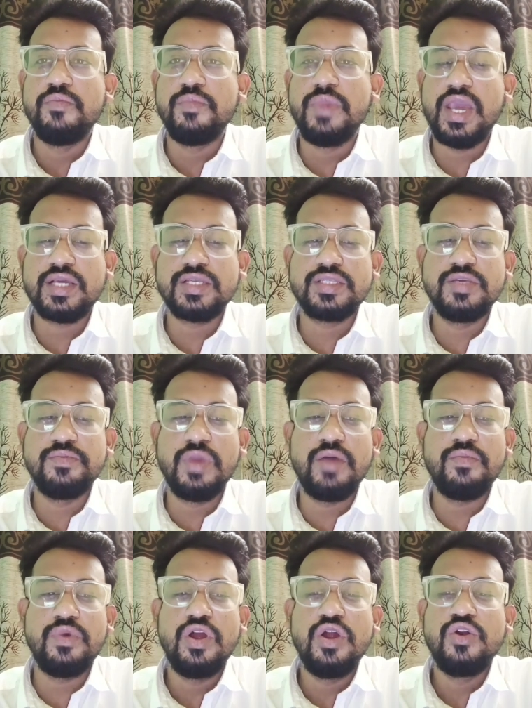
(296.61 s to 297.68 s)

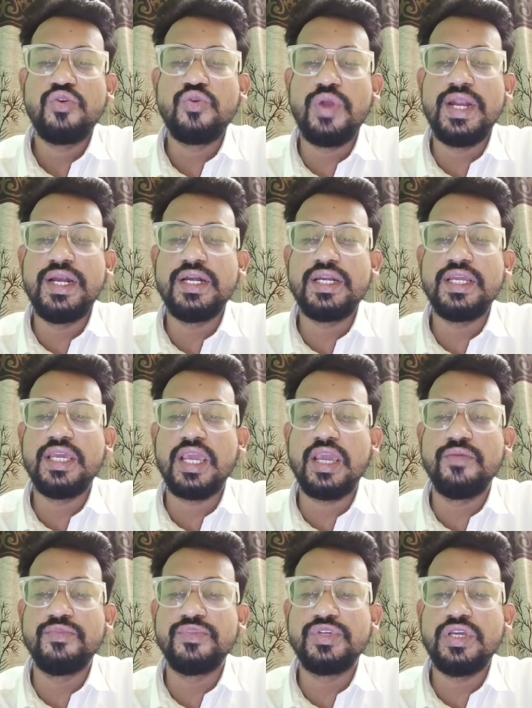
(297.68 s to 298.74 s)
maximum 20
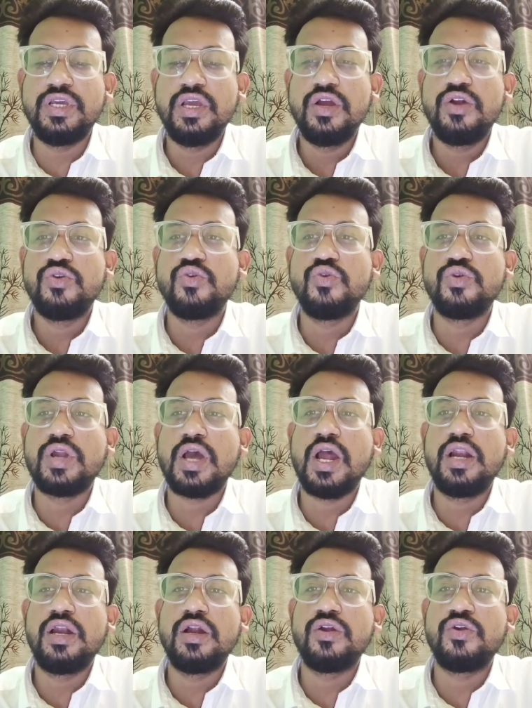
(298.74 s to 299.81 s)
mg
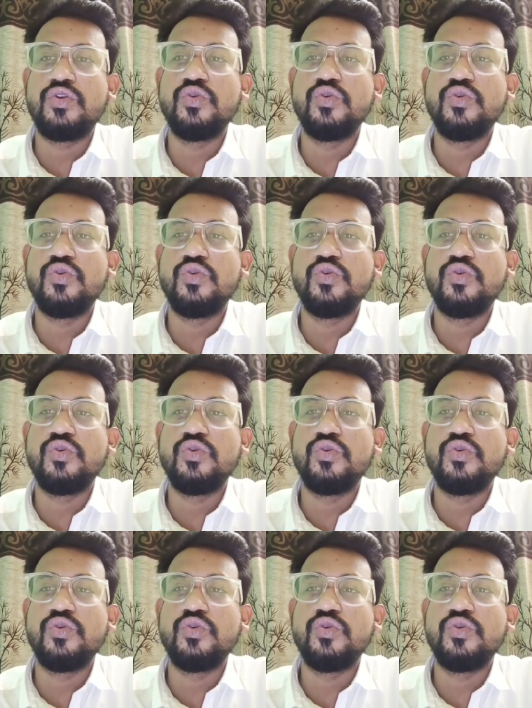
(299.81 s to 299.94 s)
total.